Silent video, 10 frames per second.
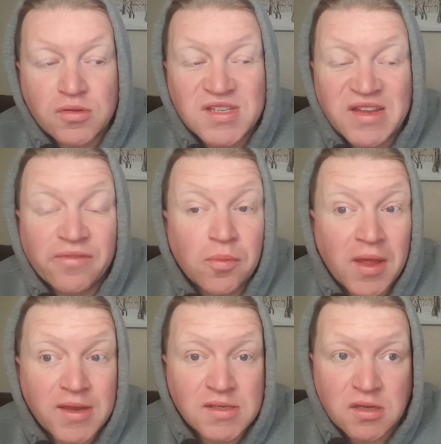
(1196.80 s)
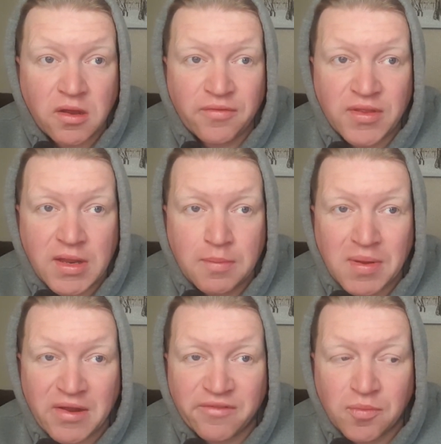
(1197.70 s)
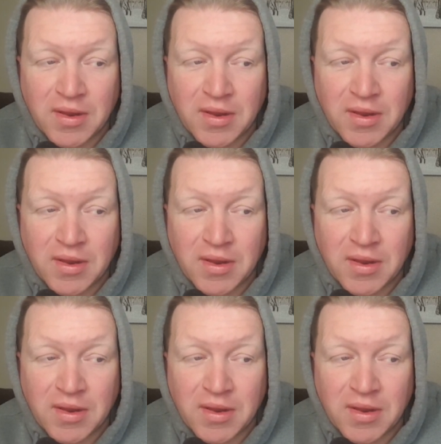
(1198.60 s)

6th place of the pound for